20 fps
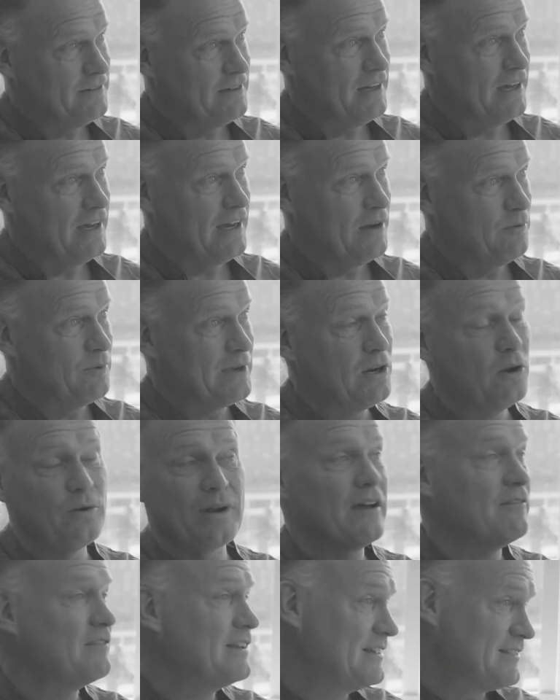Yeah, we don't
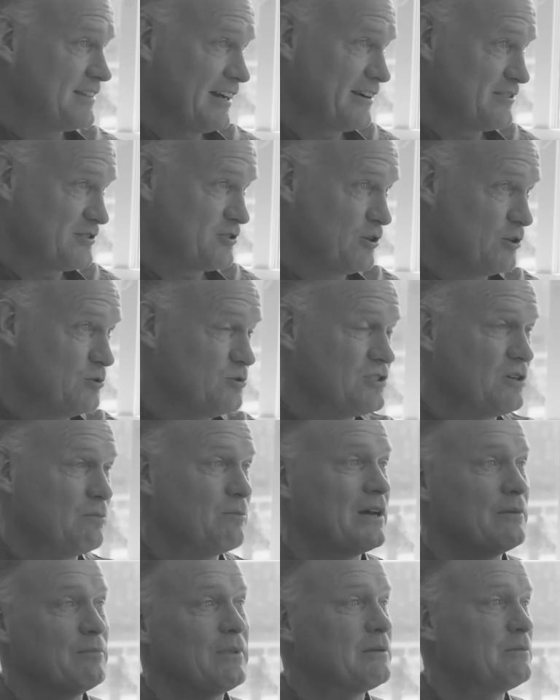have the entire solution,
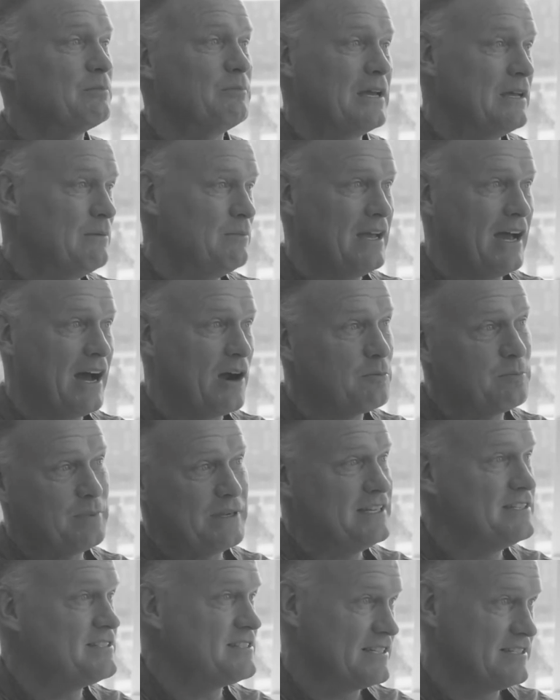but maybe our
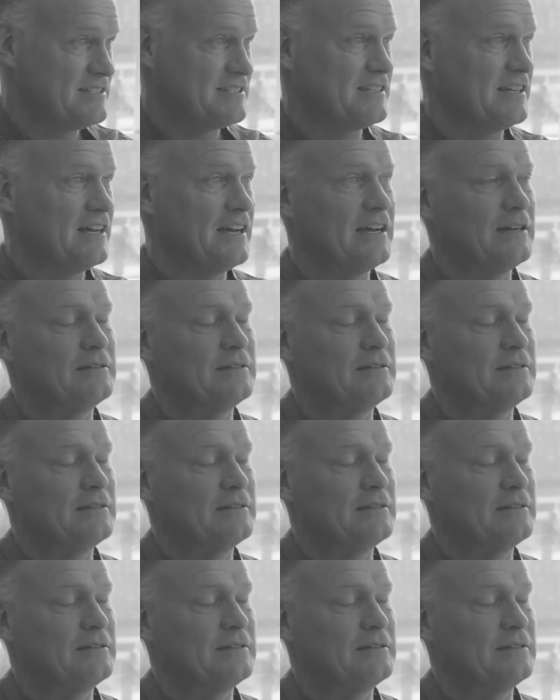piece is,